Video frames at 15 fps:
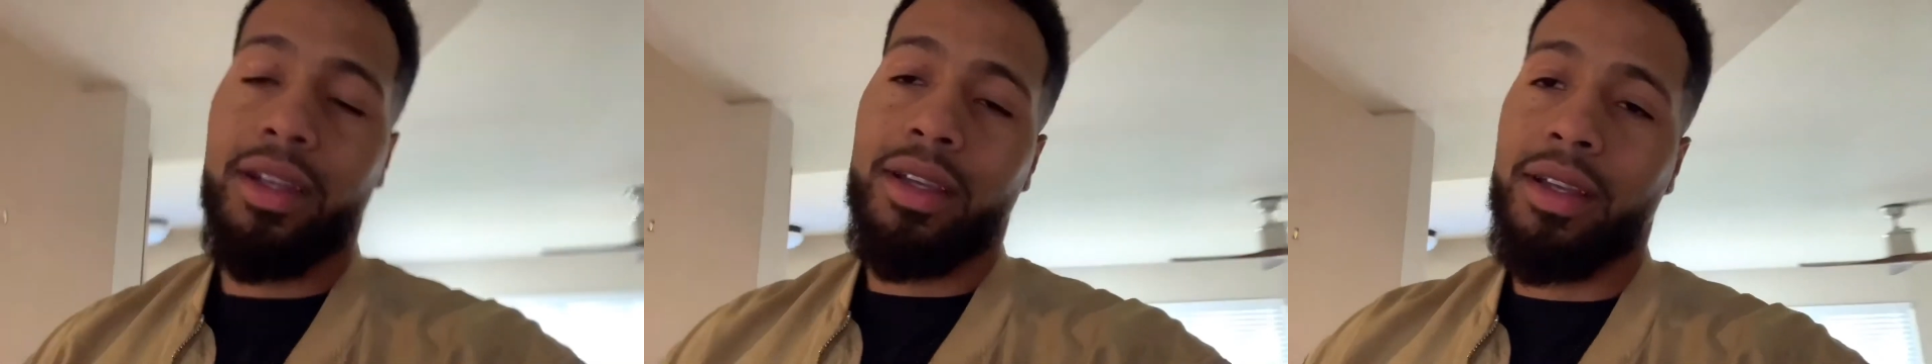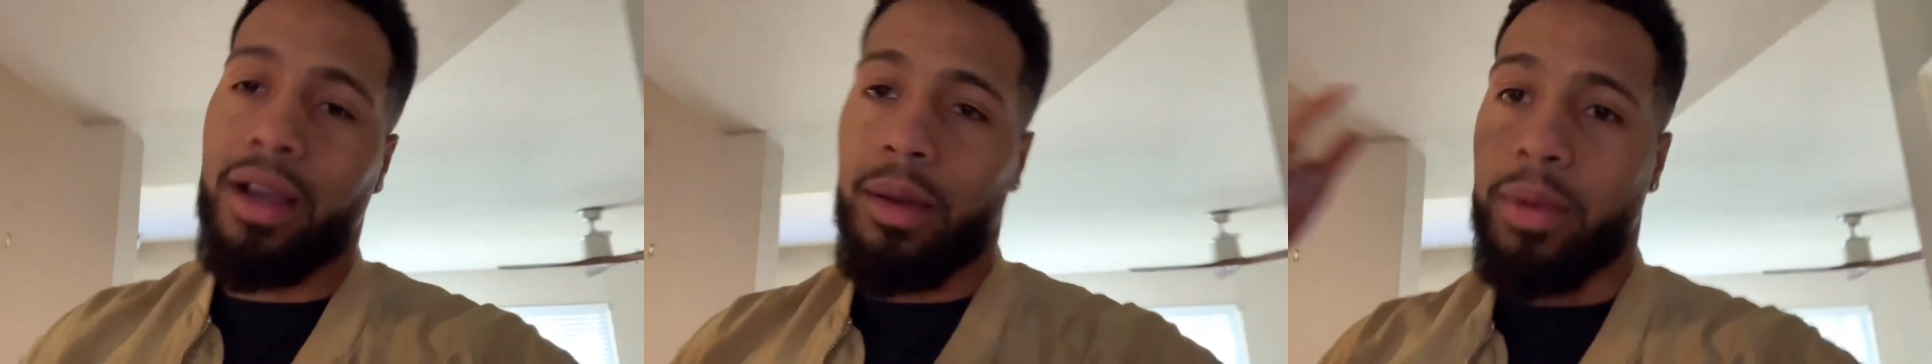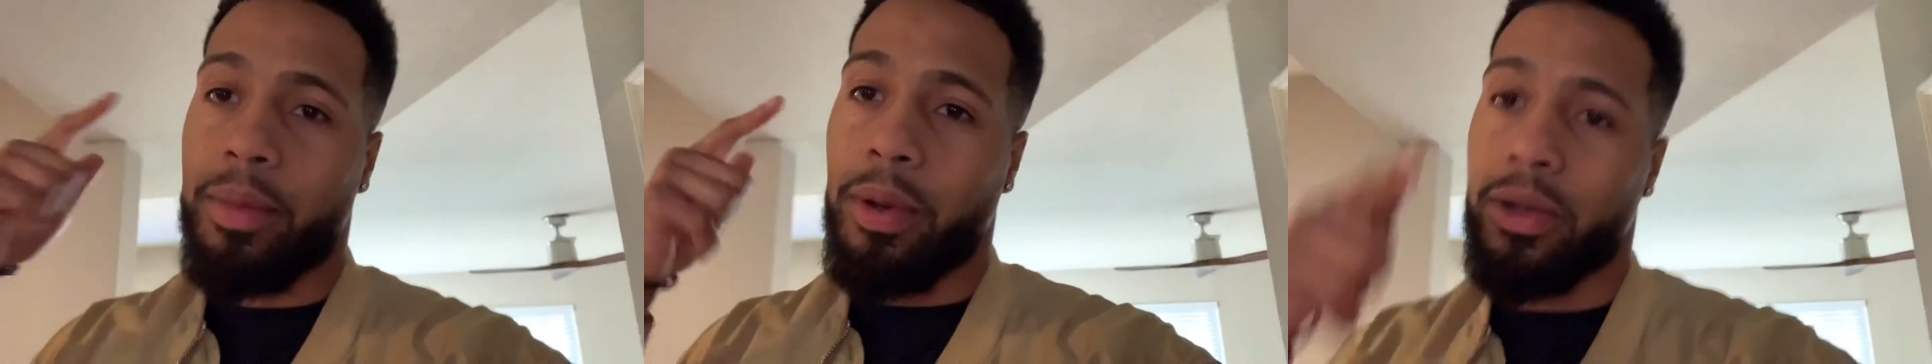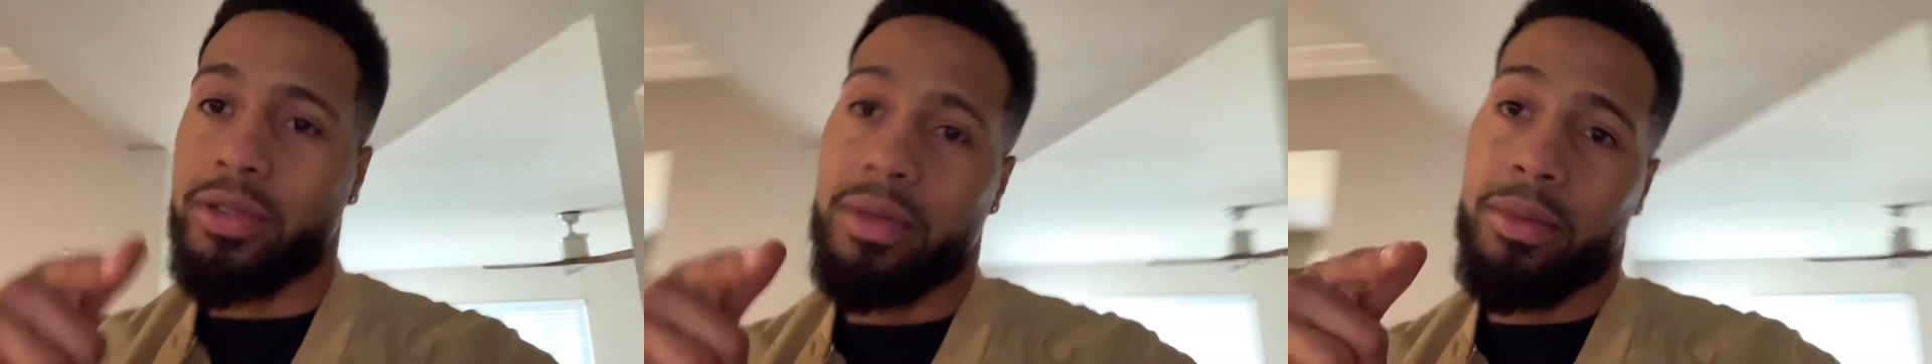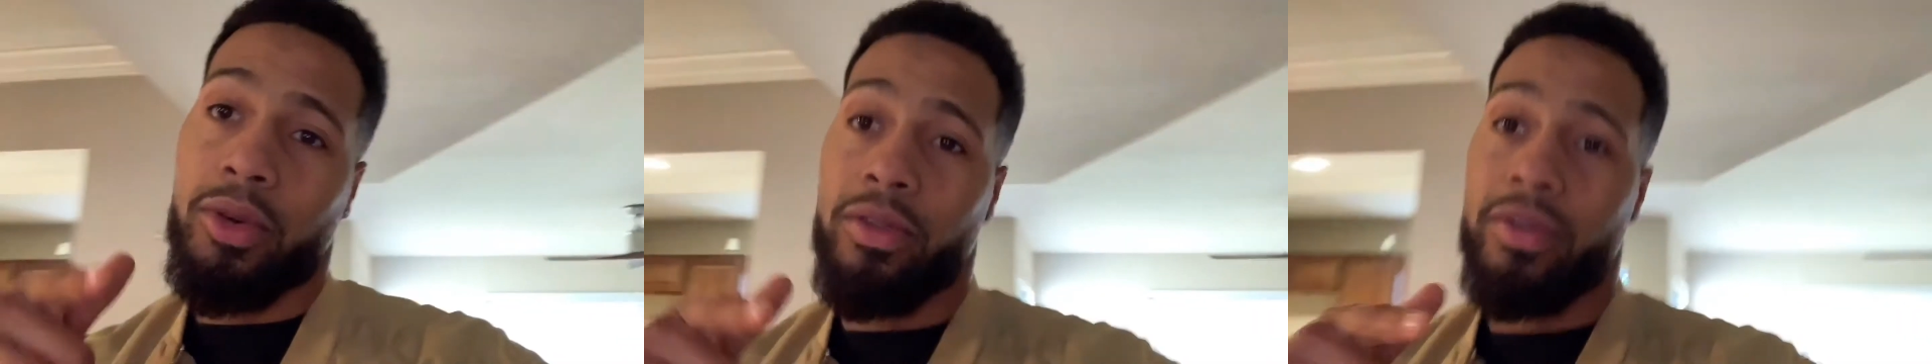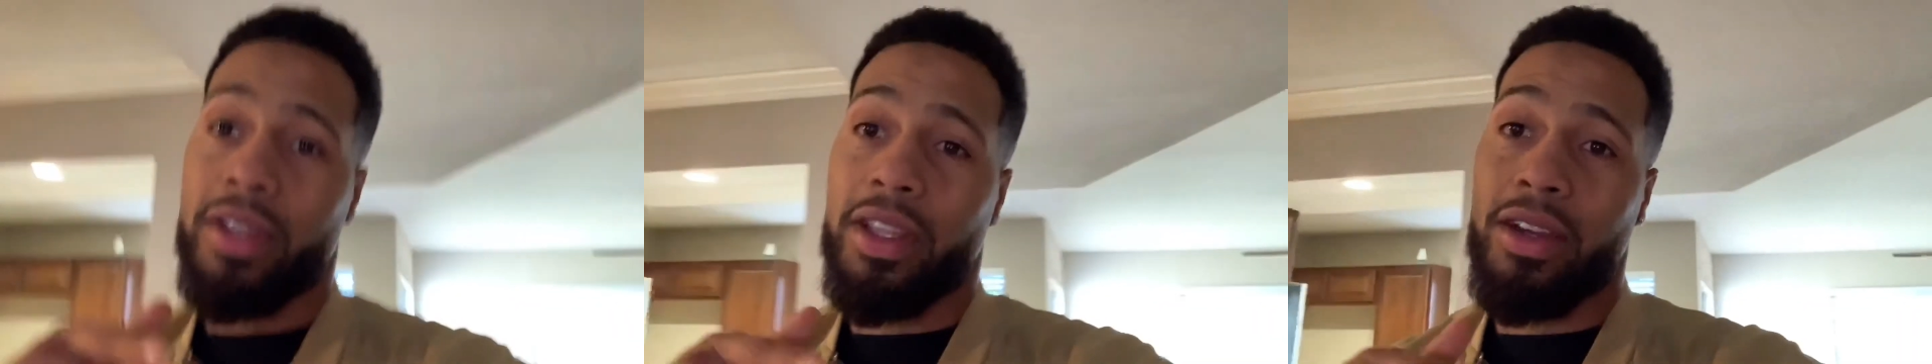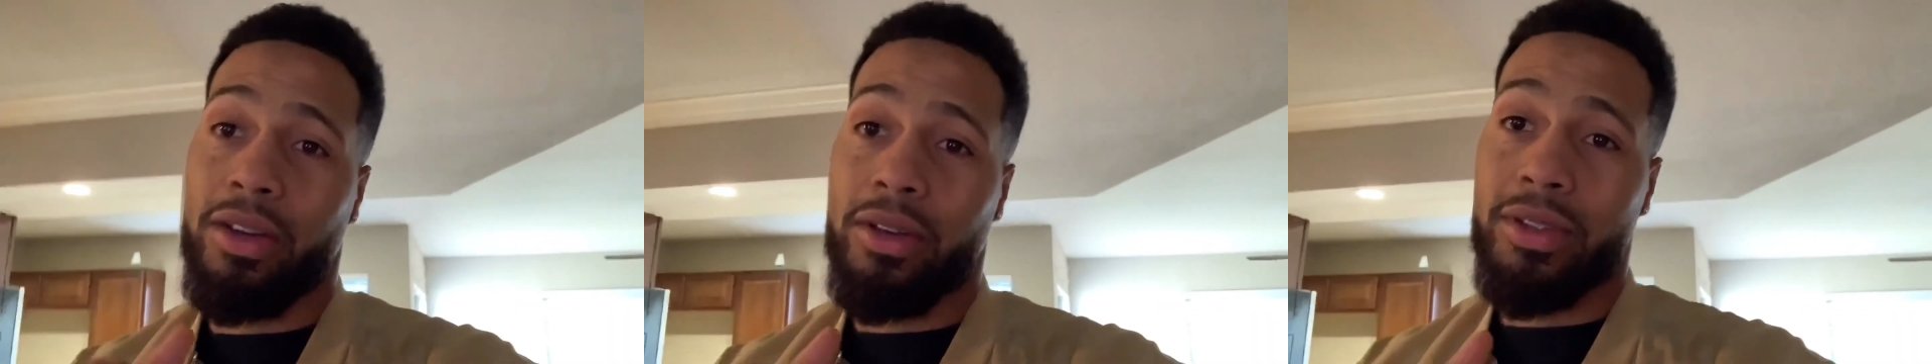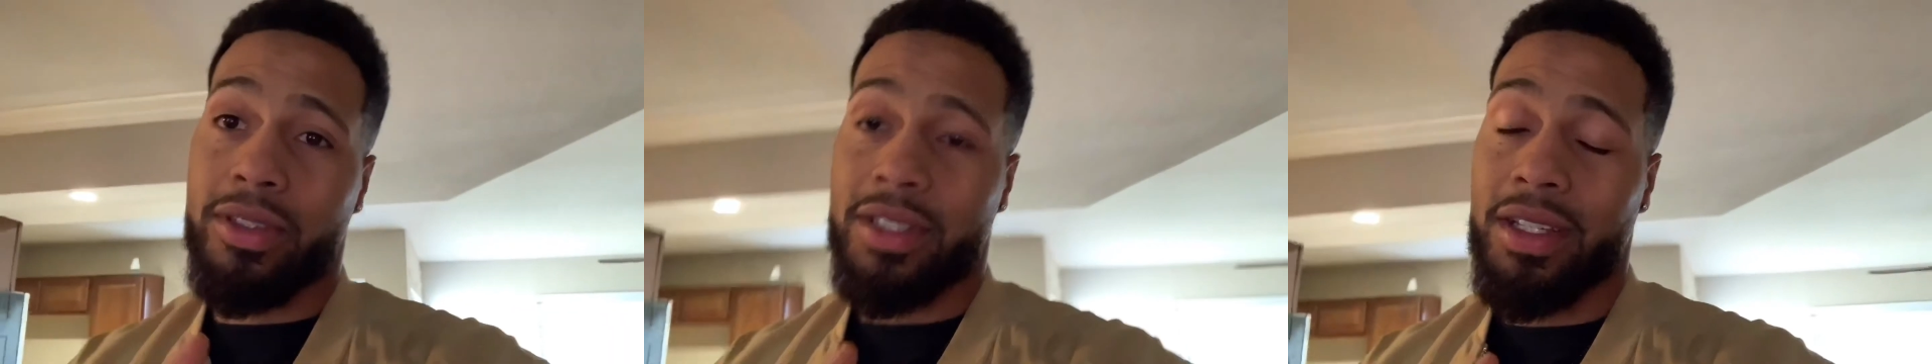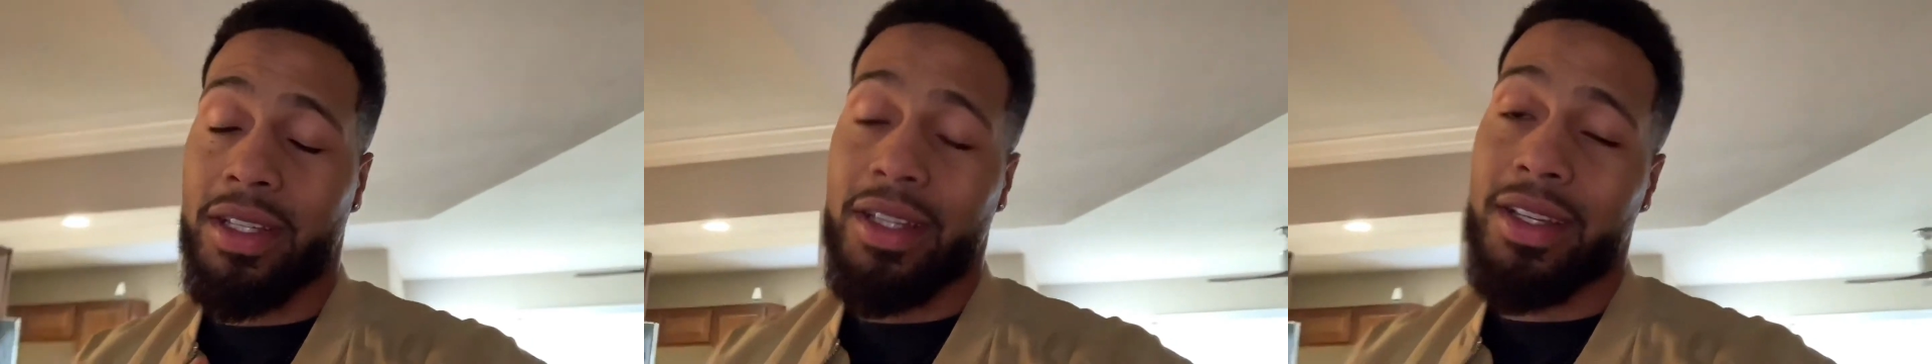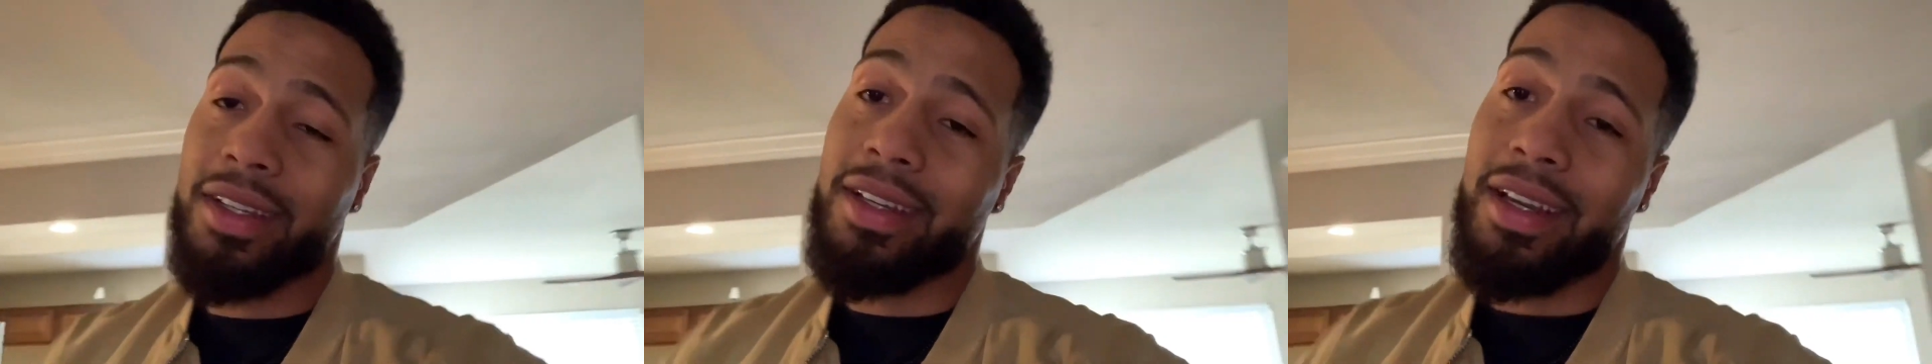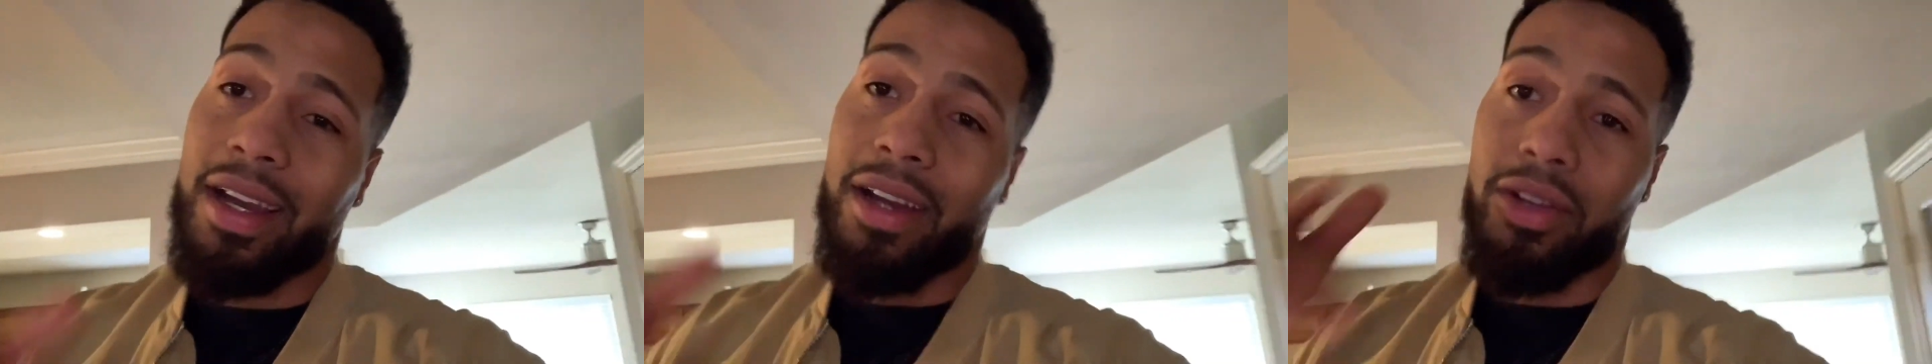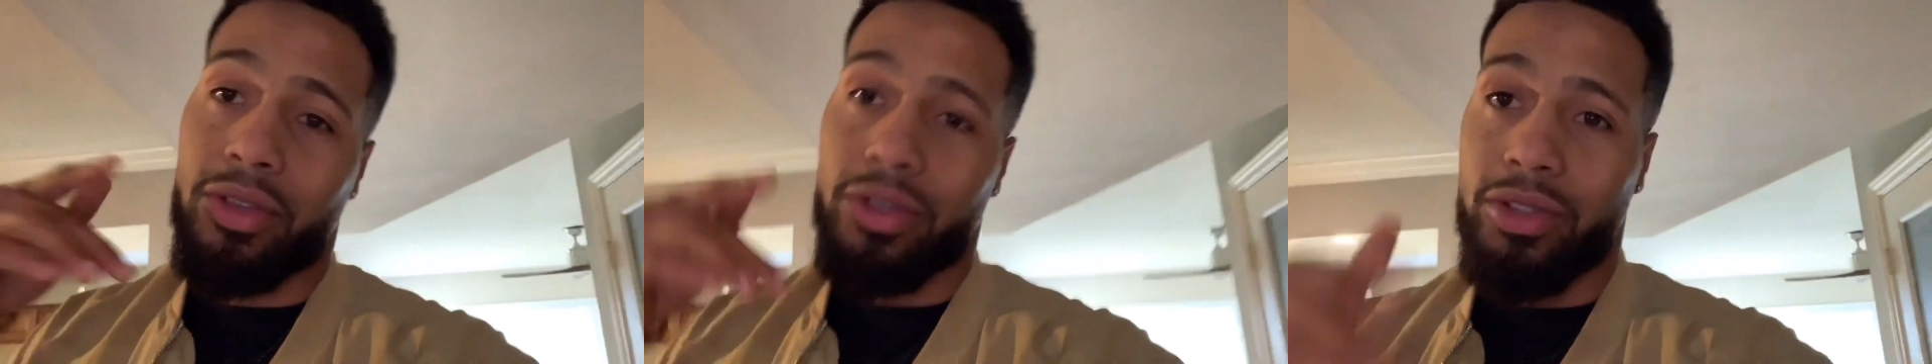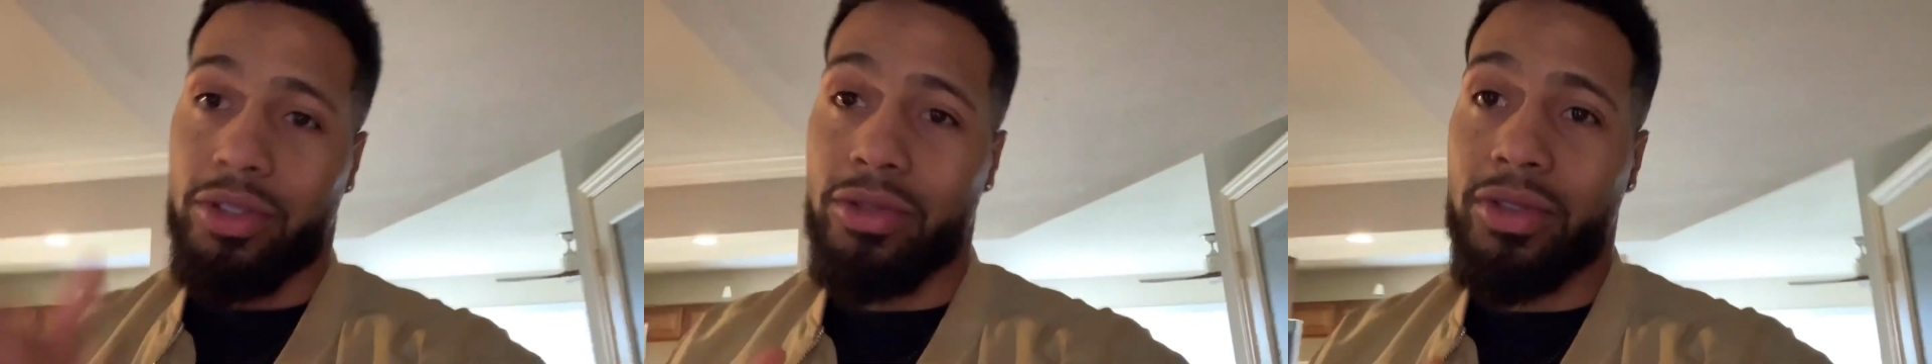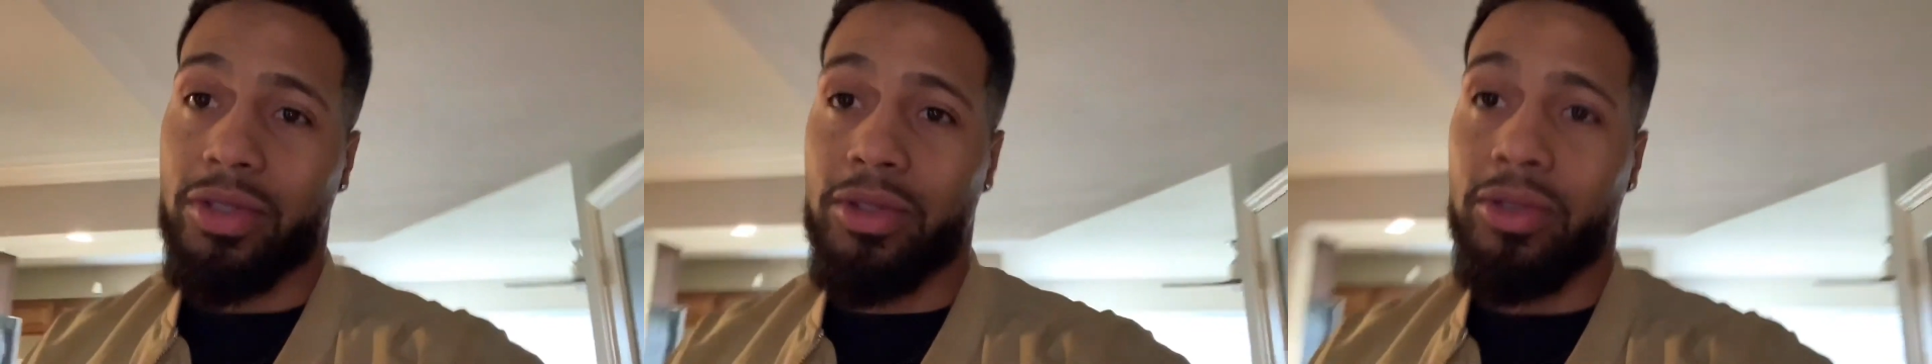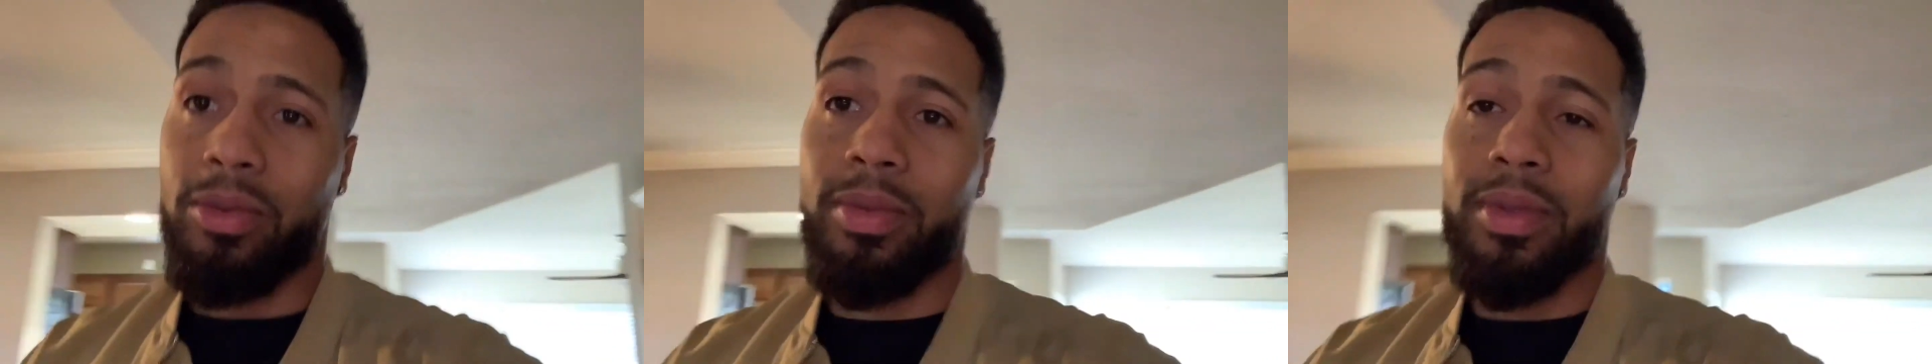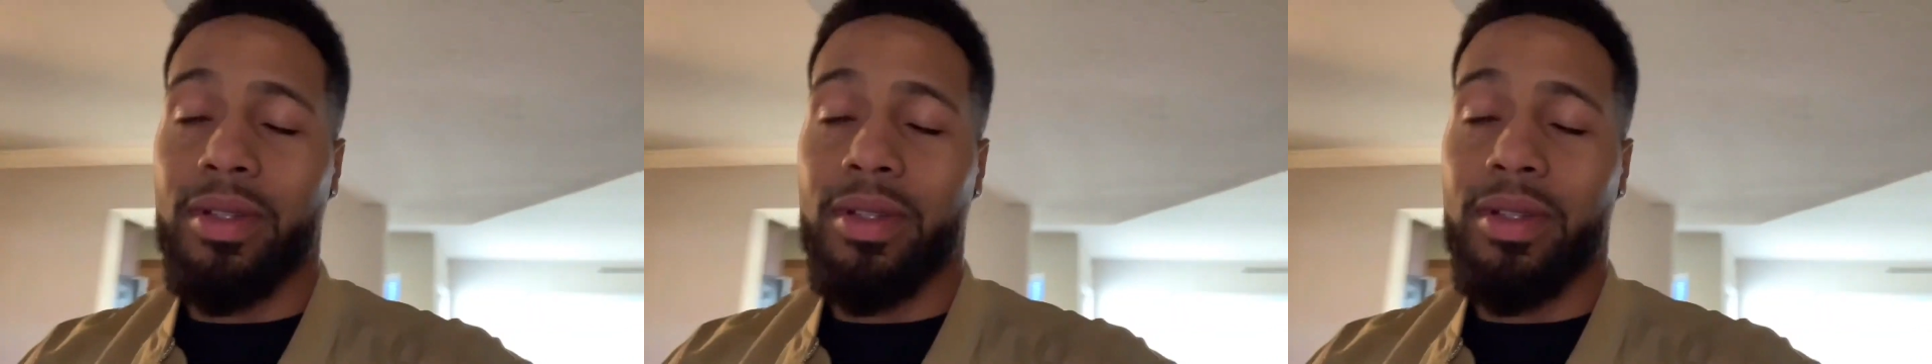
I'll be posting more videos out here on YouTube.